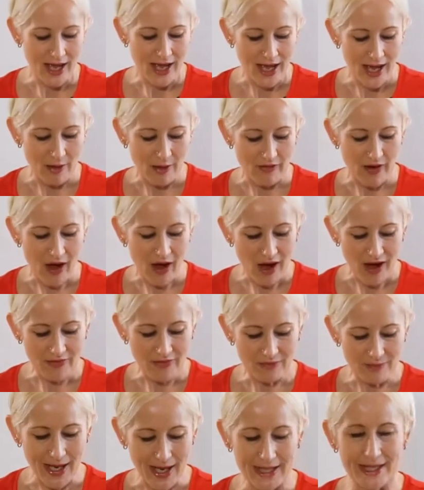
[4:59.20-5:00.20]
However,
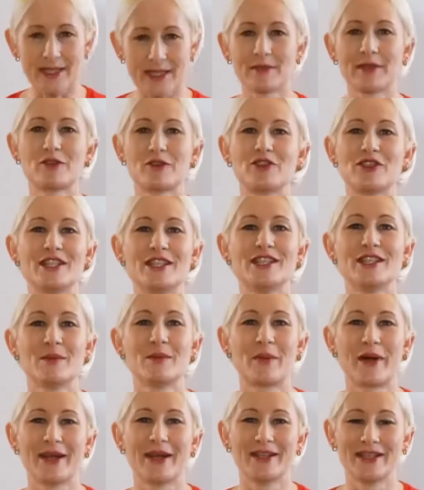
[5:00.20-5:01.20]
I've made some little
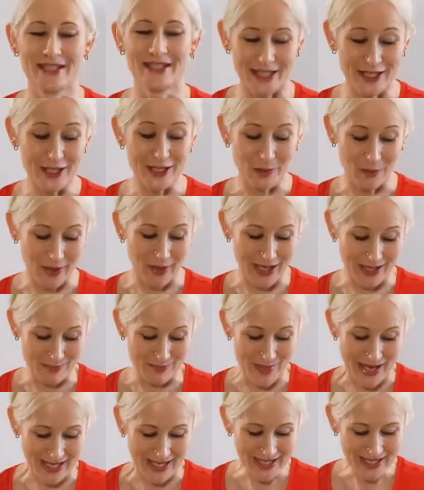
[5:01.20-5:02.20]
gingerbread
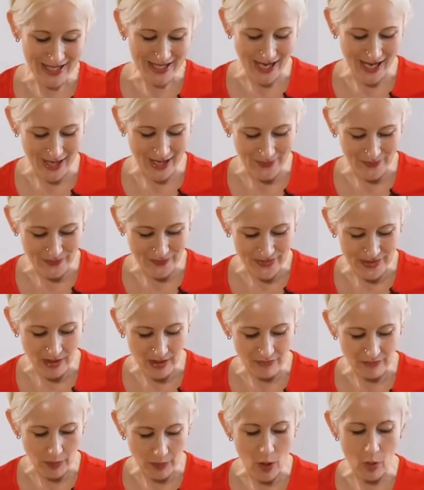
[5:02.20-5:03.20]
men, so
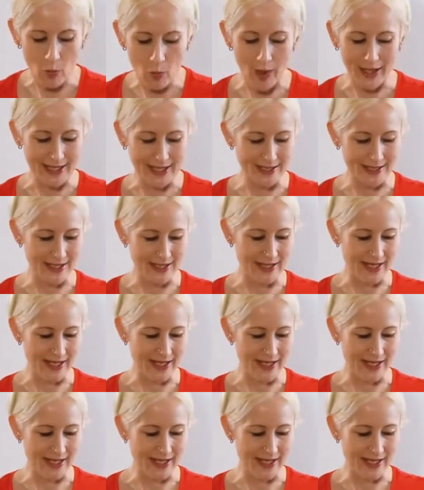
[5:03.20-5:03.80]
I'll pop one into